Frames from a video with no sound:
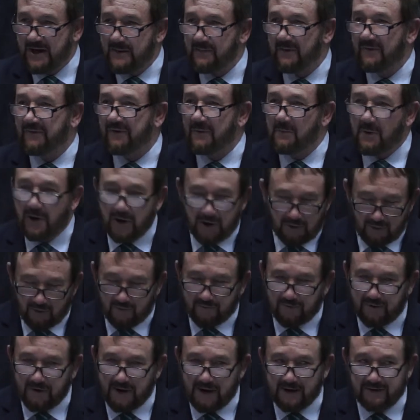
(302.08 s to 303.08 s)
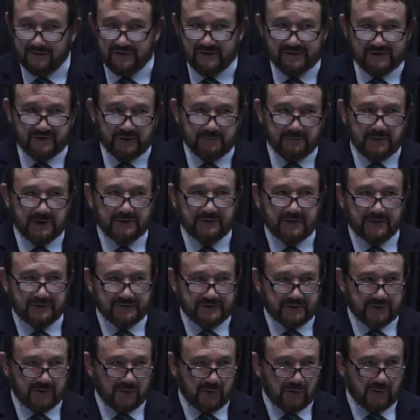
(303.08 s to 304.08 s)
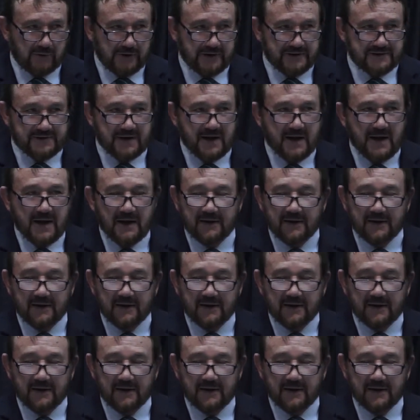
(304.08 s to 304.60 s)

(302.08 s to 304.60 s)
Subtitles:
people from all over Ireland to submit their stories,